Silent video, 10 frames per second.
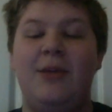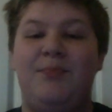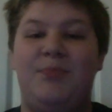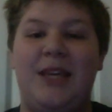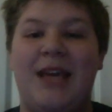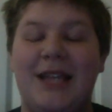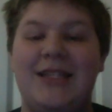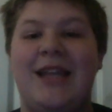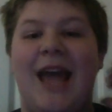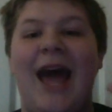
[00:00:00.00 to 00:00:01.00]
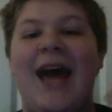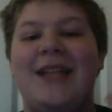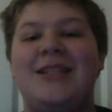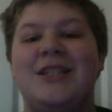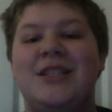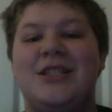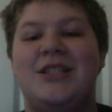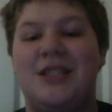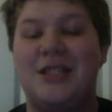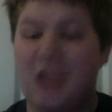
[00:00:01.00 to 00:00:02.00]
Because it adds
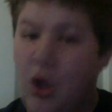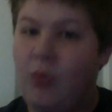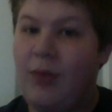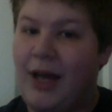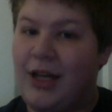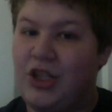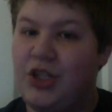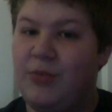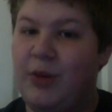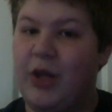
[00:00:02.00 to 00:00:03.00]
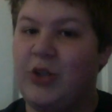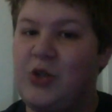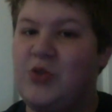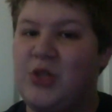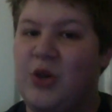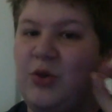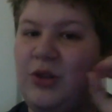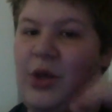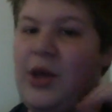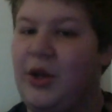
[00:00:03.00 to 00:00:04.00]
so much, but also so
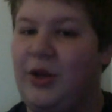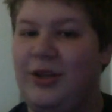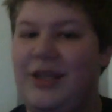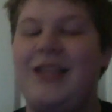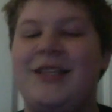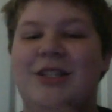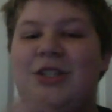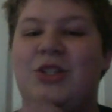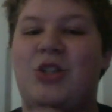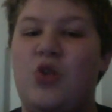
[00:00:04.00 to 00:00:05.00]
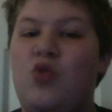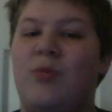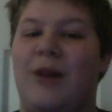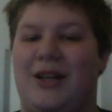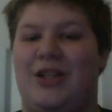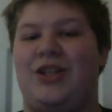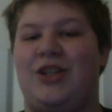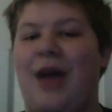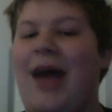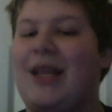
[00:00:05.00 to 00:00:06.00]
little. It's too much
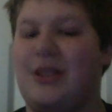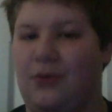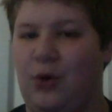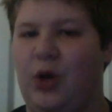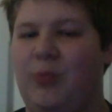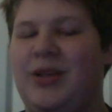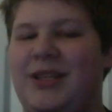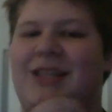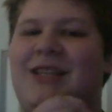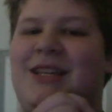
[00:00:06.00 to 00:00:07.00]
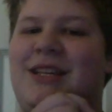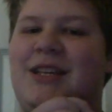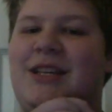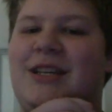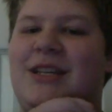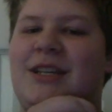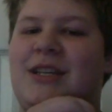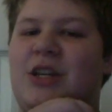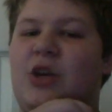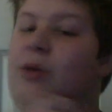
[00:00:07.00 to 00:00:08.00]
to ask for, but
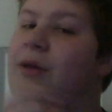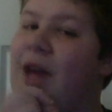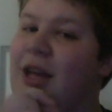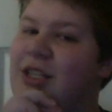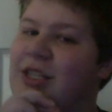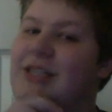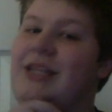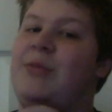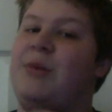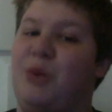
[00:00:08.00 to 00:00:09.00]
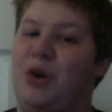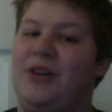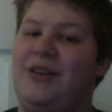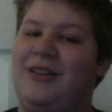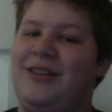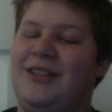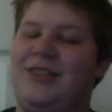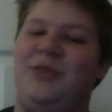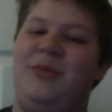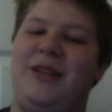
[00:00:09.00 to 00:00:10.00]
could we have gotten just a teeny bit more? Just
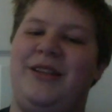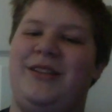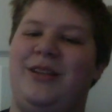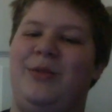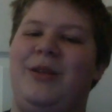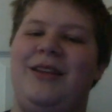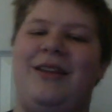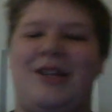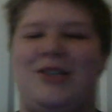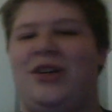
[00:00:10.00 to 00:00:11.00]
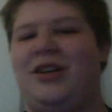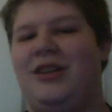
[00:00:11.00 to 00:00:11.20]
a little bit, a little bit extra?